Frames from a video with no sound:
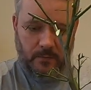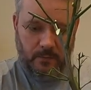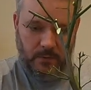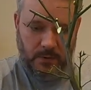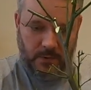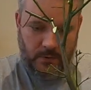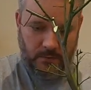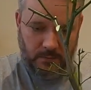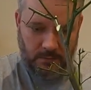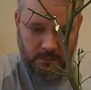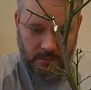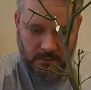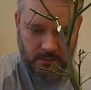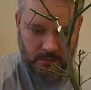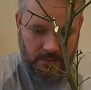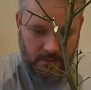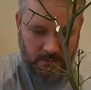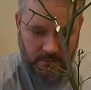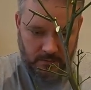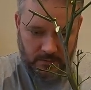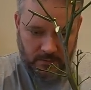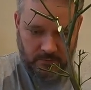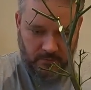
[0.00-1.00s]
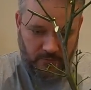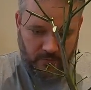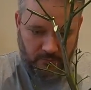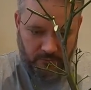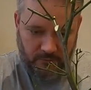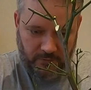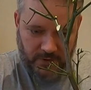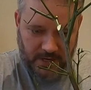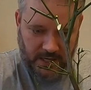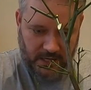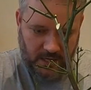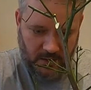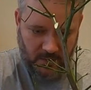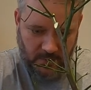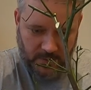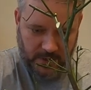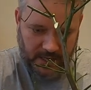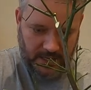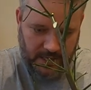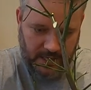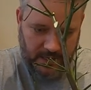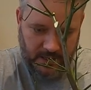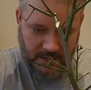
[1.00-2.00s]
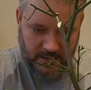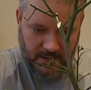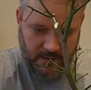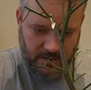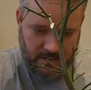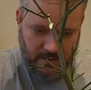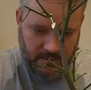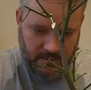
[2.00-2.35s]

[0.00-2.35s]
we'll rake away